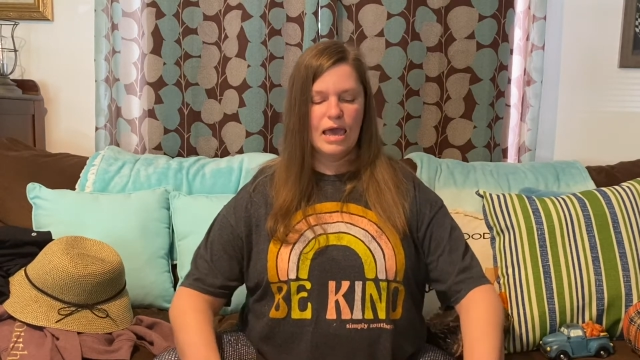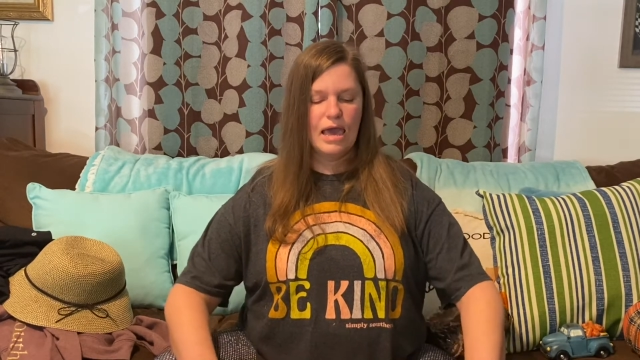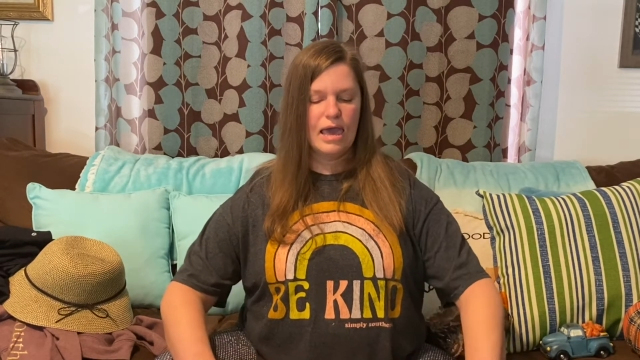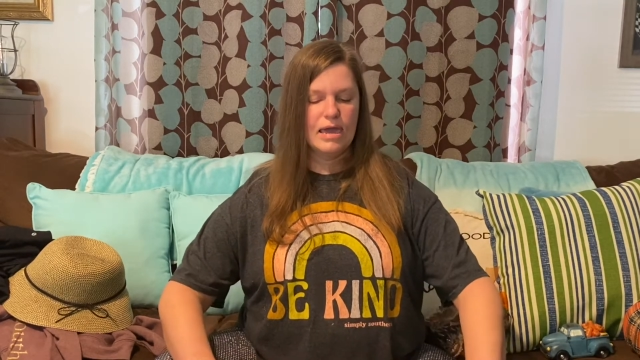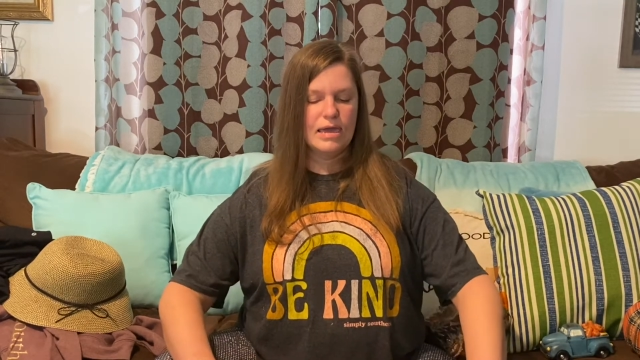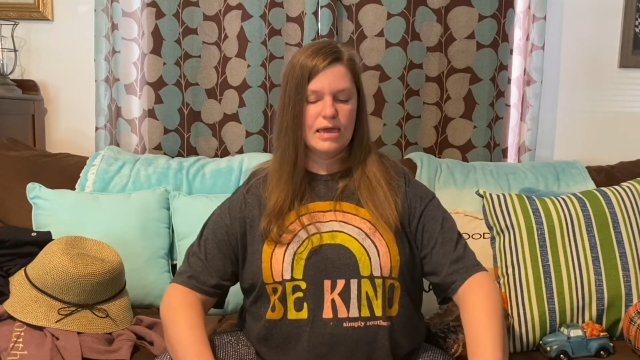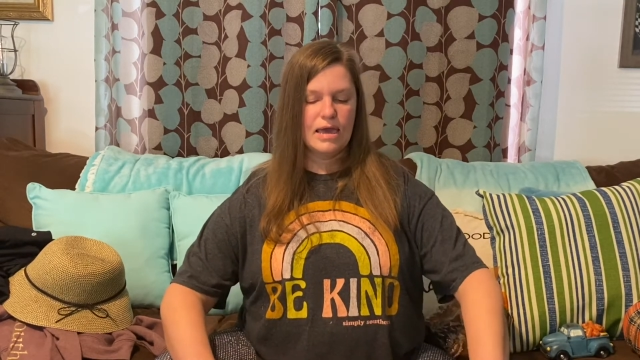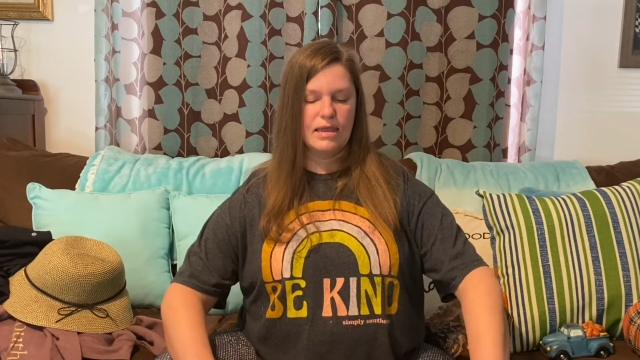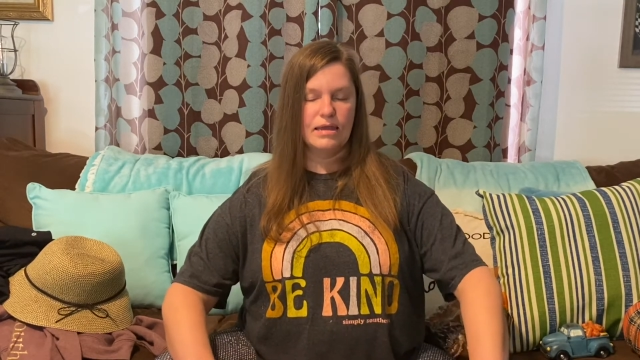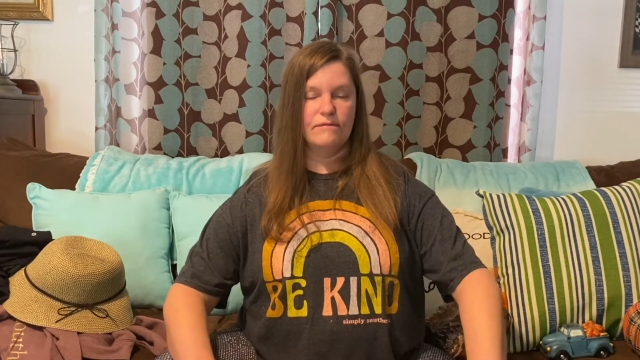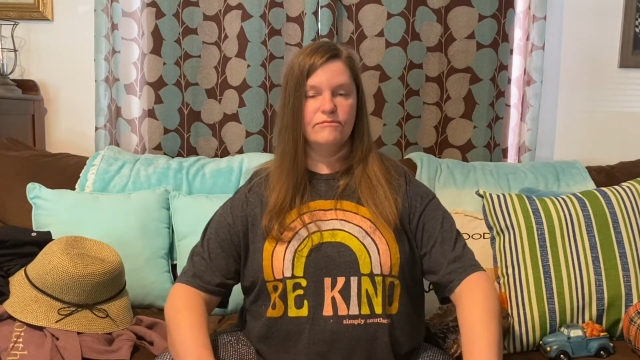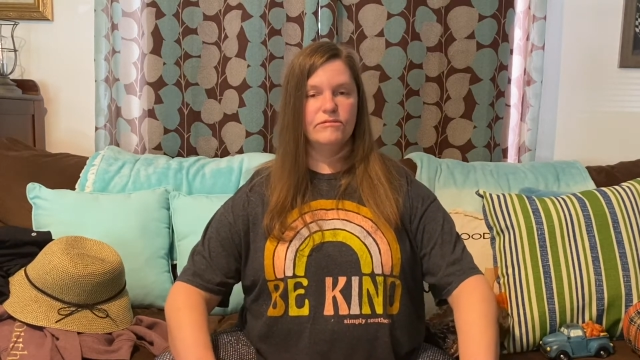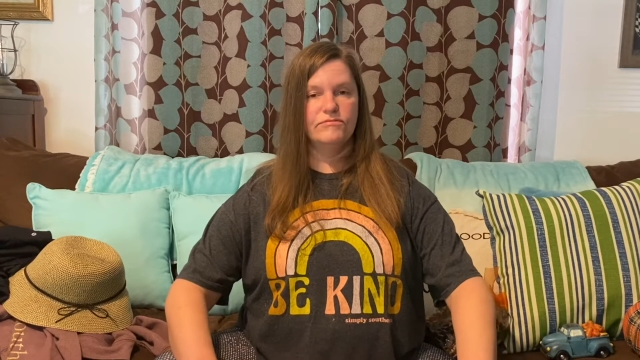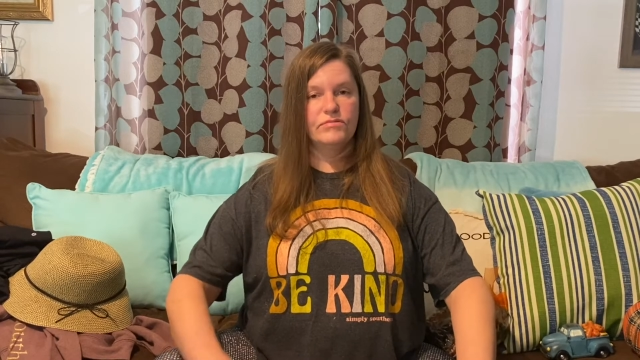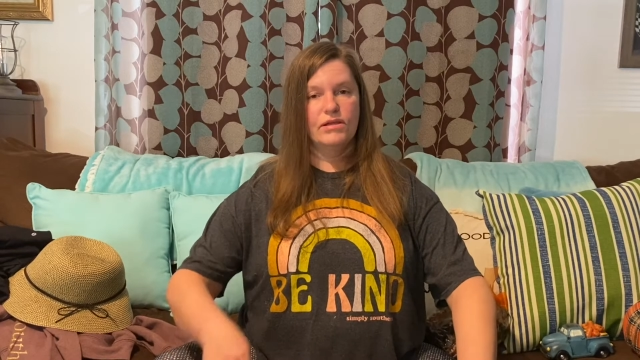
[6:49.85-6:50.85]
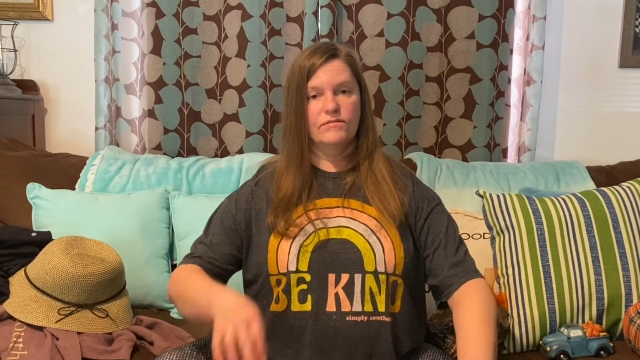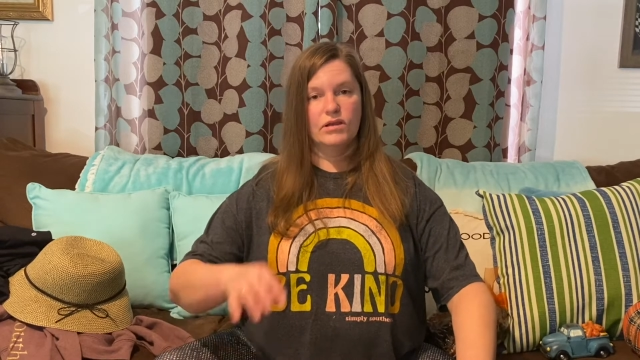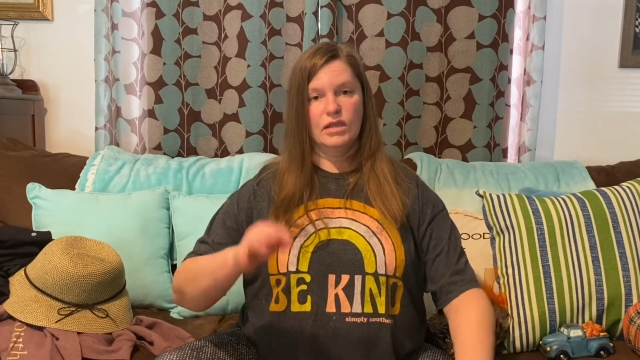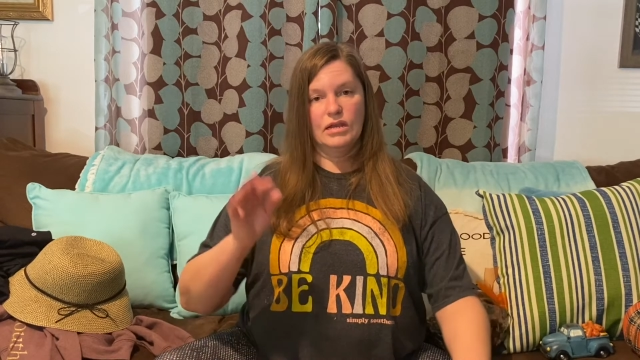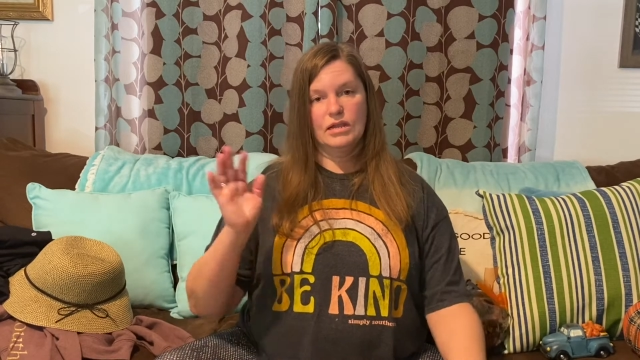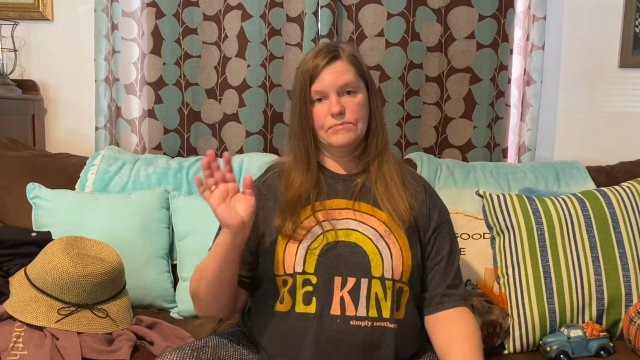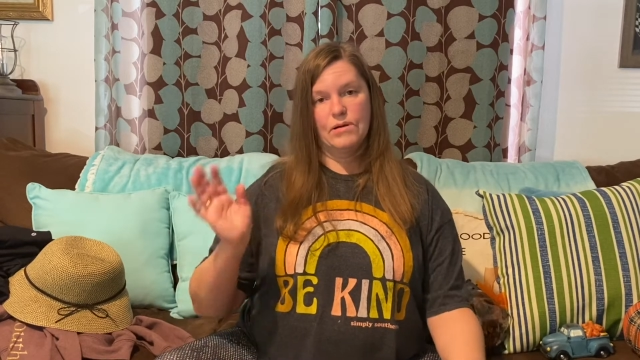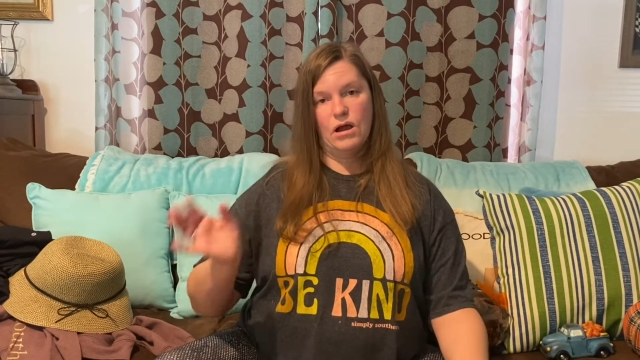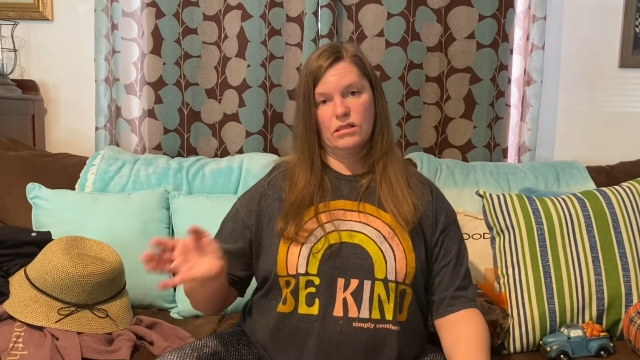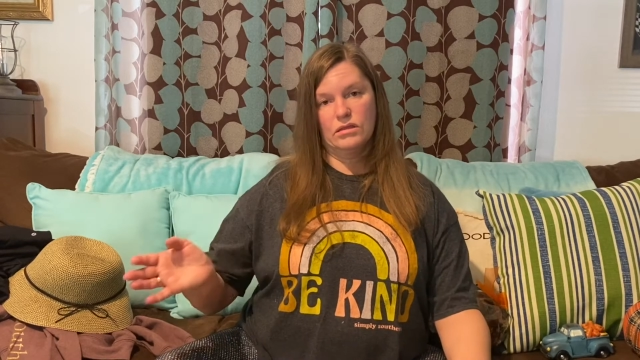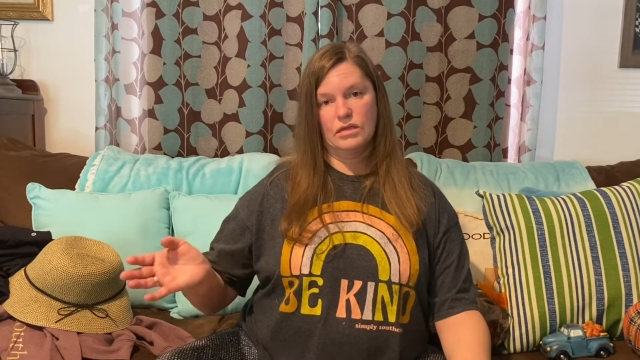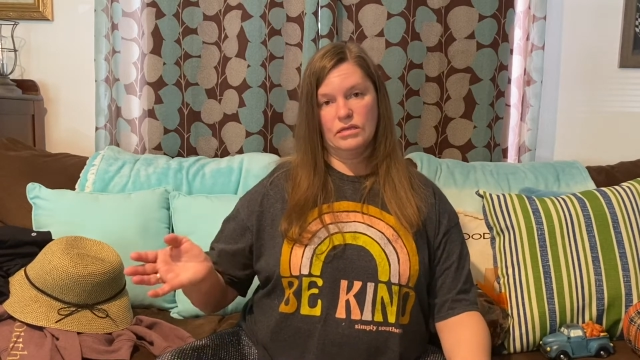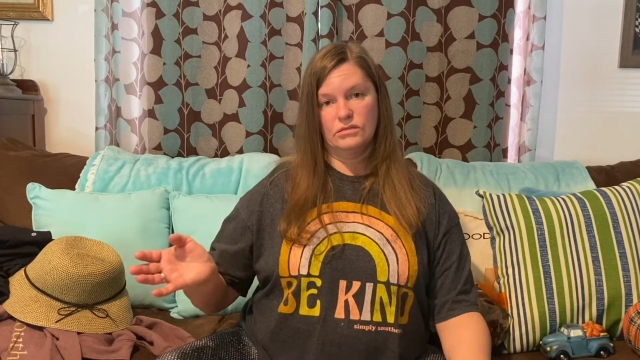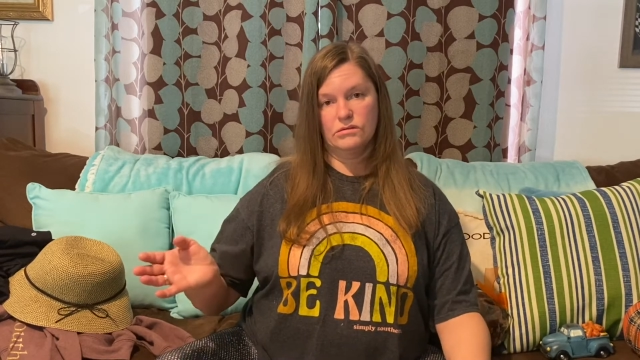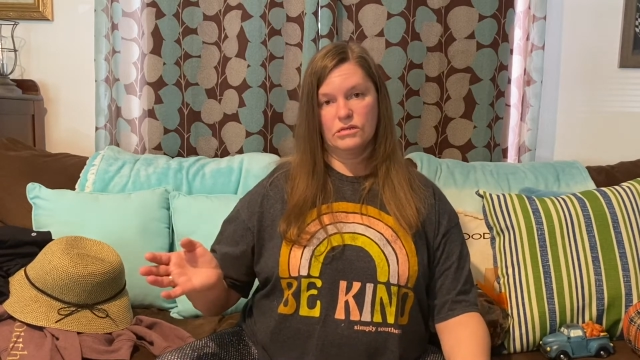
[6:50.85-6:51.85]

And if you've never eaten at Paula Deen's